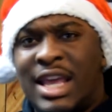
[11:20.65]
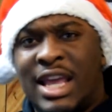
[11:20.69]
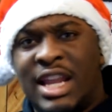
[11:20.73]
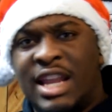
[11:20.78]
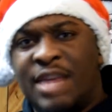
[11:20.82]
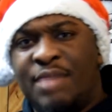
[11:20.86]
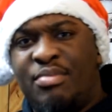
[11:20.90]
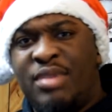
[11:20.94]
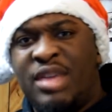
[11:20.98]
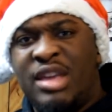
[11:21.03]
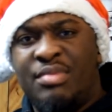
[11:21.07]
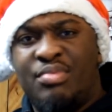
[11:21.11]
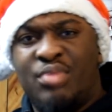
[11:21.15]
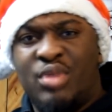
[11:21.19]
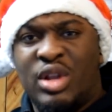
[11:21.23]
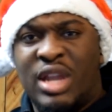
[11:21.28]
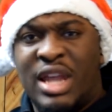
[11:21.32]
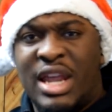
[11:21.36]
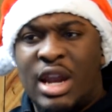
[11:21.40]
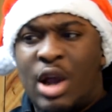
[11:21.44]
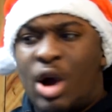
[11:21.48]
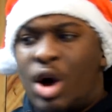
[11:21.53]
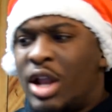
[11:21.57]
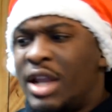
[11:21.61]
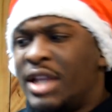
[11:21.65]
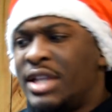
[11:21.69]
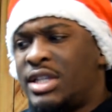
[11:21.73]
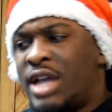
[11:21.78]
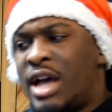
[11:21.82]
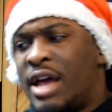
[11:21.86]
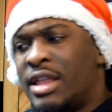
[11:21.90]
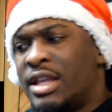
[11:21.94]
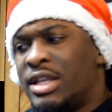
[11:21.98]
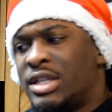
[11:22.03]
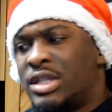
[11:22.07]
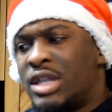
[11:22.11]
killing people and all
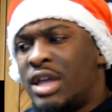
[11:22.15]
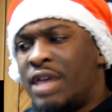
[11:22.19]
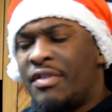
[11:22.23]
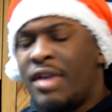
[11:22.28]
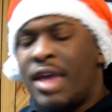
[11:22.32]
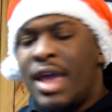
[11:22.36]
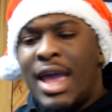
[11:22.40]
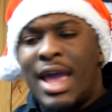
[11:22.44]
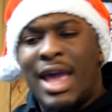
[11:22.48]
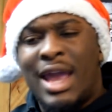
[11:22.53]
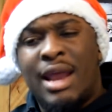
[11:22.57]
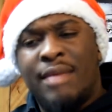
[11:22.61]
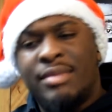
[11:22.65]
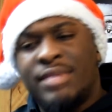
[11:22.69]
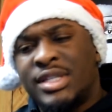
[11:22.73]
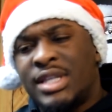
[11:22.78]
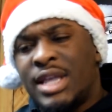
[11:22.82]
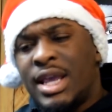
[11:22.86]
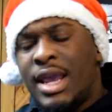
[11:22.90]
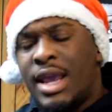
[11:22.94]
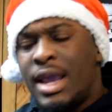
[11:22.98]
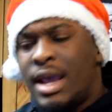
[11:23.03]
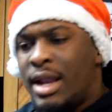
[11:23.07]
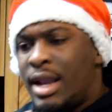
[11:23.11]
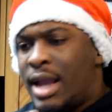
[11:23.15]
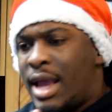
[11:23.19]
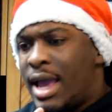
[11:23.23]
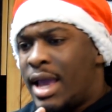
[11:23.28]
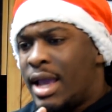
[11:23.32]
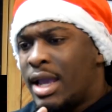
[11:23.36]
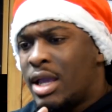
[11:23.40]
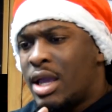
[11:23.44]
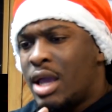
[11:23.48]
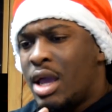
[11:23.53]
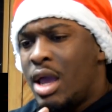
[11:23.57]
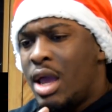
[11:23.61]
this other stuff. And I'm sitting here
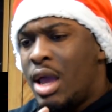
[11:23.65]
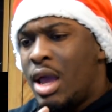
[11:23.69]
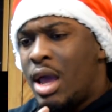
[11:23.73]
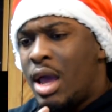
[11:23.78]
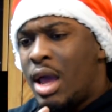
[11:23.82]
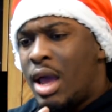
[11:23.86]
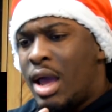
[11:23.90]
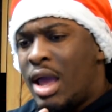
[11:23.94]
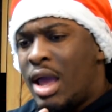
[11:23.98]
like,